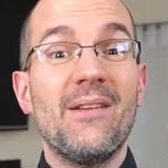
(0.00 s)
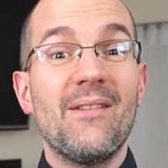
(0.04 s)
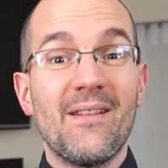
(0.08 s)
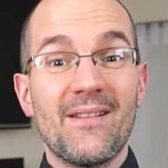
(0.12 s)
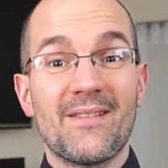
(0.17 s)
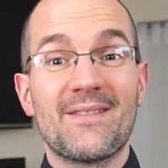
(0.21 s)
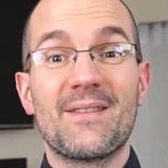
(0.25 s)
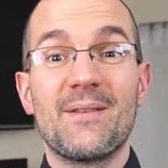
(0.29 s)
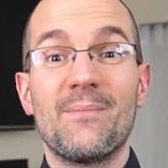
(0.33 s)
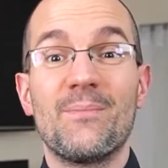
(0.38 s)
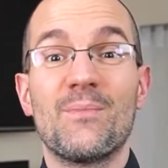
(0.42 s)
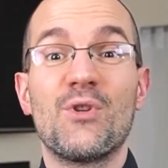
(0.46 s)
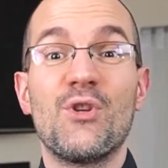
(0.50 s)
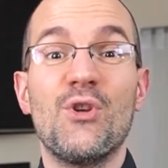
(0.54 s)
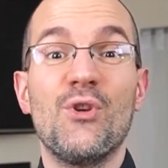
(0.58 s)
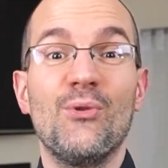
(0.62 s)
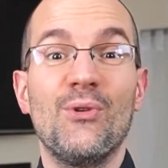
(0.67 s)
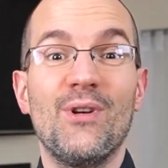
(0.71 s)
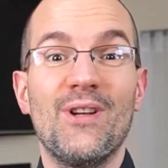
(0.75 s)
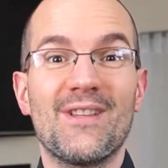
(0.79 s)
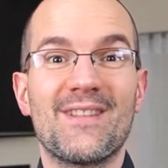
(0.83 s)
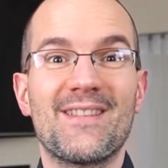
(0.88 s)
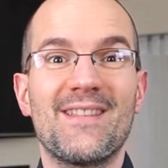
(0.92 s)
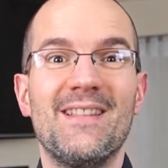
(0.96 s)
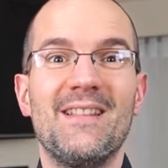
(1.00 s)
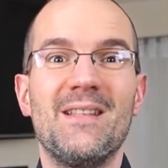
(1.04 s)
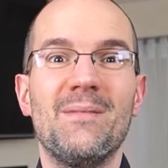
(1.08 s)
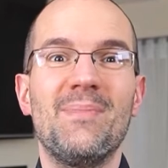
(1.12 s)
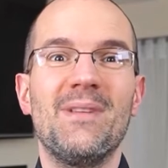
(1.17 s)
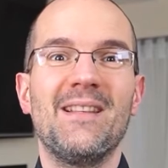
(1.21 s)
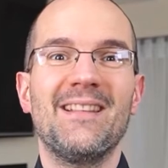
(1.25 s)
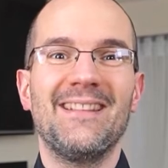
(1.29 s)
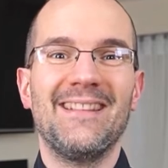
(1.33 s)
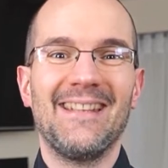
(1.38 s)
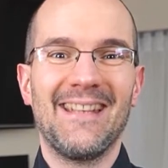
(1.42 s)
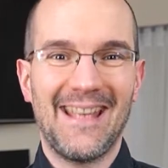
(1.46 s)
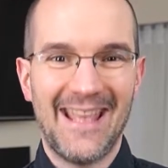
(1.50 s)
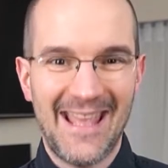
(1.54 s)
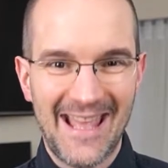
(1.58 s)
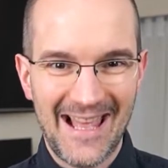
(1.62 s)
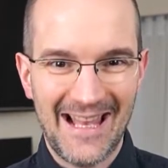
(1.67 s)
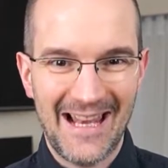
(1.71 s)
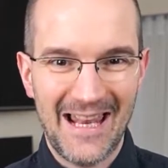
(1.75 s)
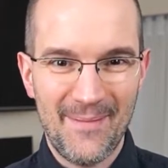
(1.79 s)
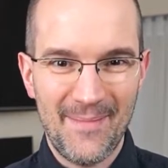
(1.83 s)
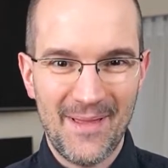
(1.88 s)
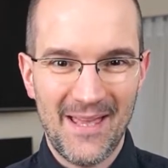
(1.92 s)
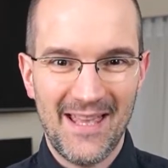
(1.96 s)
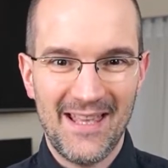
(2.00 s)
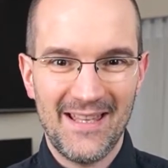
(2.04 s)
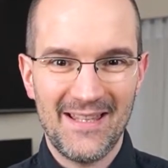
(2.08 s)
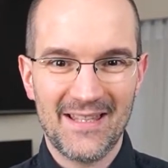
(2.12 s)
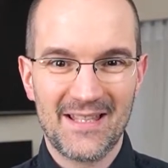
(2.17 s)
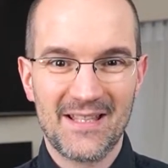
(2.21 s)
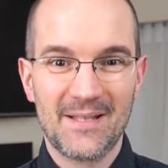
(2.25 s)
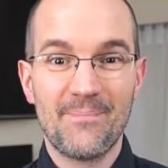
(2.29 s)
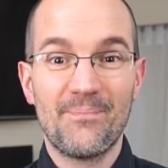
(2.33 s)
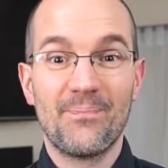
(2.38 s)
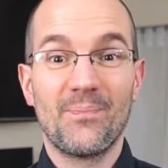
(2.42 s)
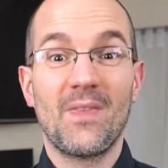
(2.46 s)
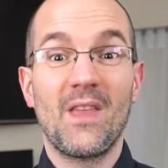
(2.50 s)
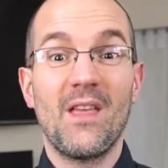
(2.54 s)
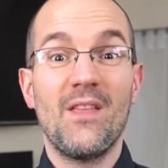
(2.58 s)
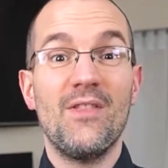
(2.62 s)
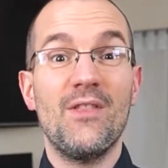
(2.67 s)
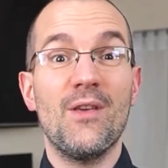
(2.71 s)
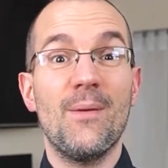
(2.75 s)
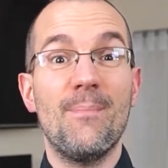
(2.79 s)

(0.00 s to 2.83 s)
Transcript: are some curiosity building elements, the